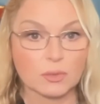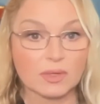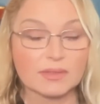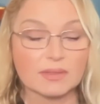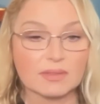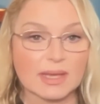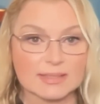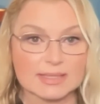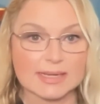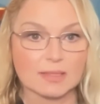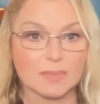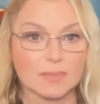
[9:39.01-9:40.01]
with in that
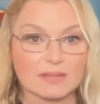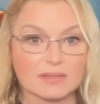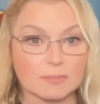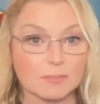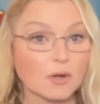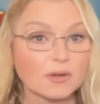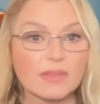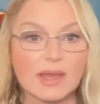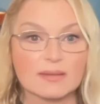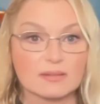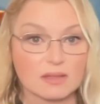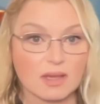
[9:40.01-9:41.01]
database. And part of that
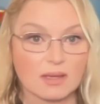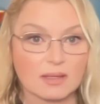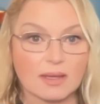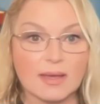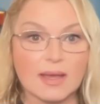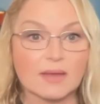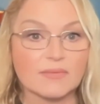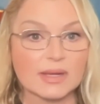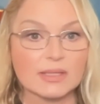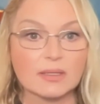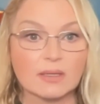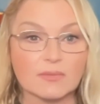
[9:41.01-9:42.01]
is luck. Have
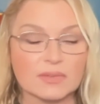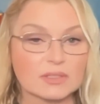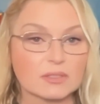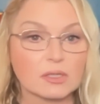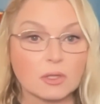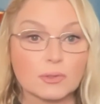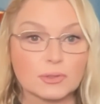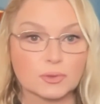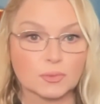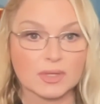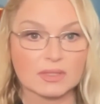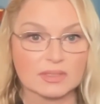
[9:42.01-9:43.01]
any of his closer
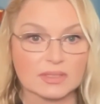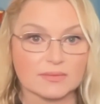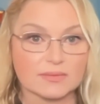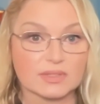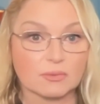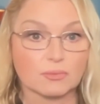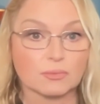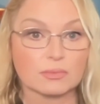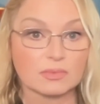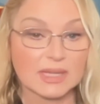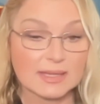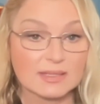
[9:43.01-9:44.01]
relatives
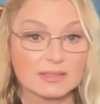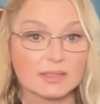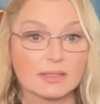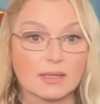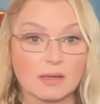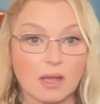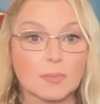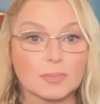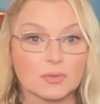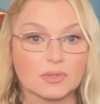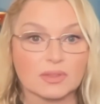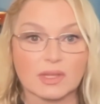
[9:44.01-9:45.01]
tested and
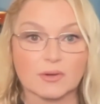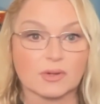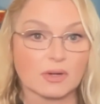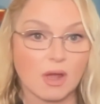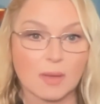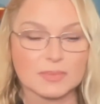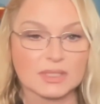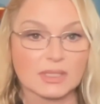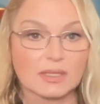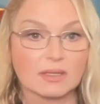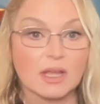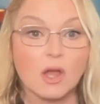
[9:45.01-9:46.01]
uploaded there and opted
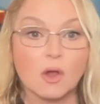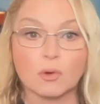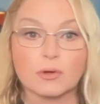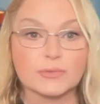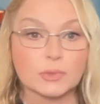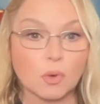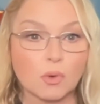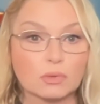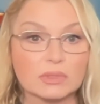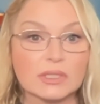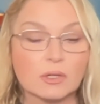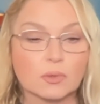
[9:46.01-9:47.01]
in. Or if you
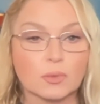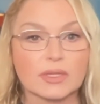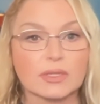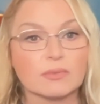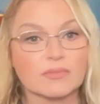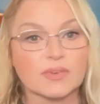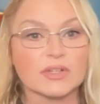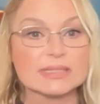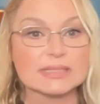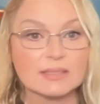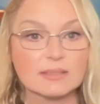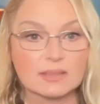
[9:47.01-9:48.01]
only are working with very
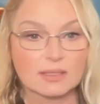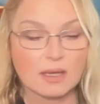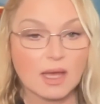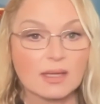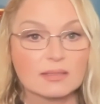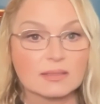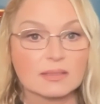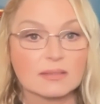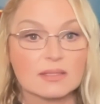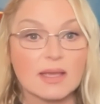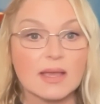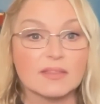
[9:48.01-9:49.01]
distant
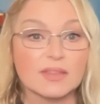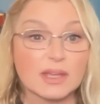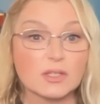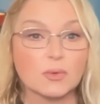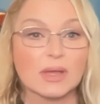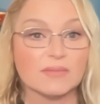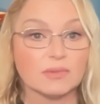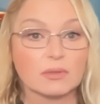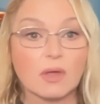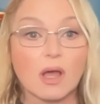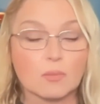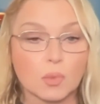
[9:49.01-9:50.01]
cousins, then you have a
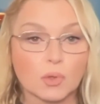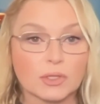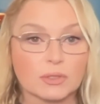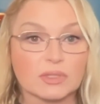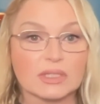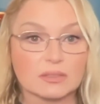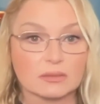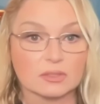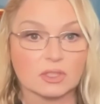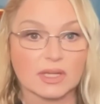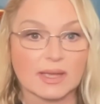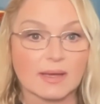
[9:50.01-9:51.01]
lot more you need to
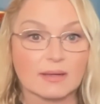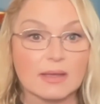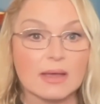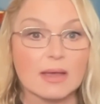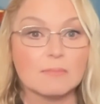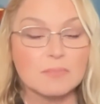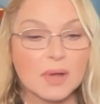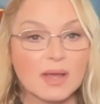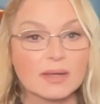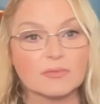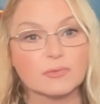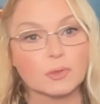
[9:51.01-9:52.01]
look at.
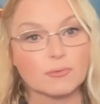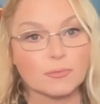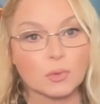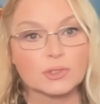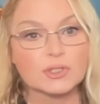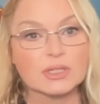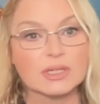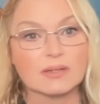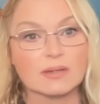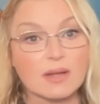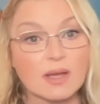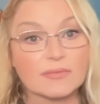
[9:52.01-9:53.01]
But if you're fortunate
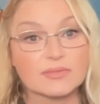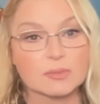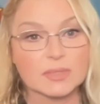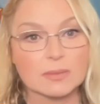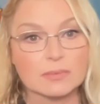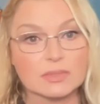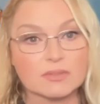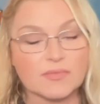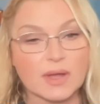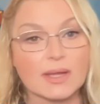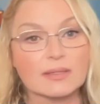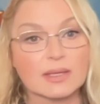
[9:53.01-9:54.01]
enough to be able to
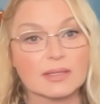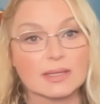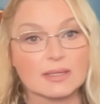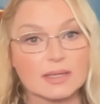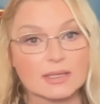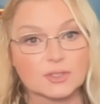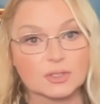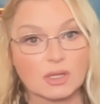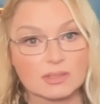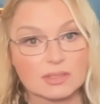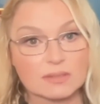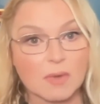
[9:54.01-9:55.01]
find a connection
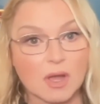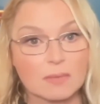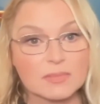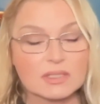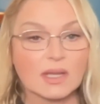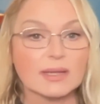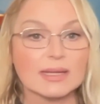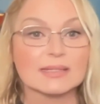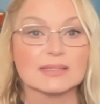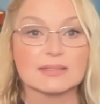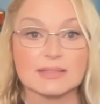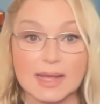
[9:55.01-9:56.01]
on his mom's side and
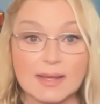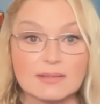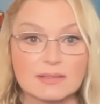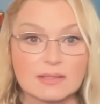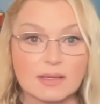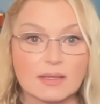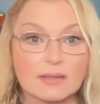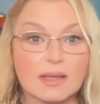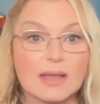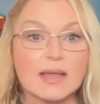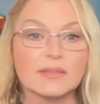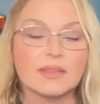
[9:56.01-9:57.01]
his dad's side,
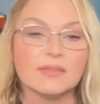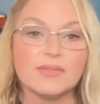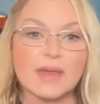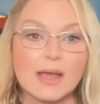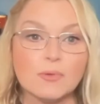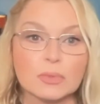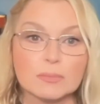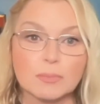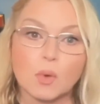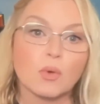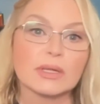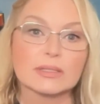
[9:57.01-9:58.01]
then that would
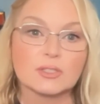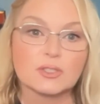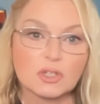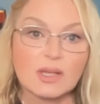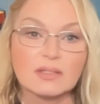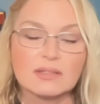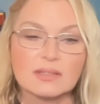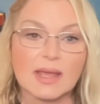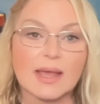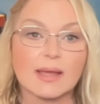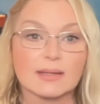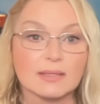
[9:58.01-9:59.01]
point just
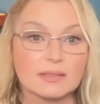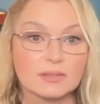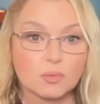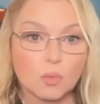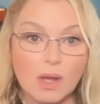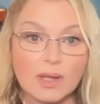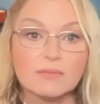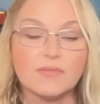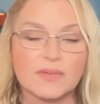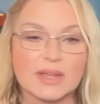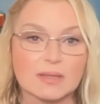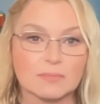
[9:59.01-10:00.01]
at his one
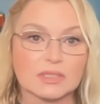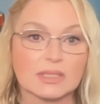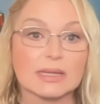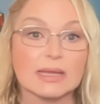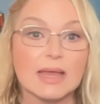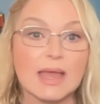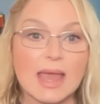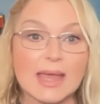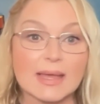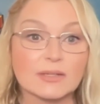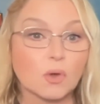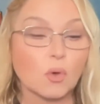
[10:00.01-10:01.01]
family
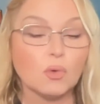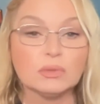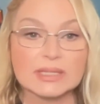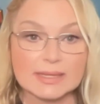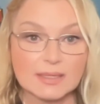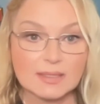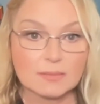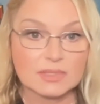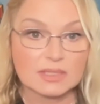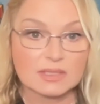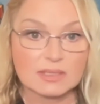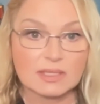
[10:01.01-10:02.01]
and only him,
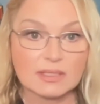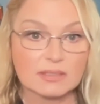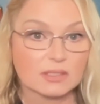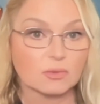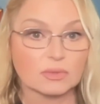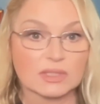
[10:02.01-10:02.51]
since he's the only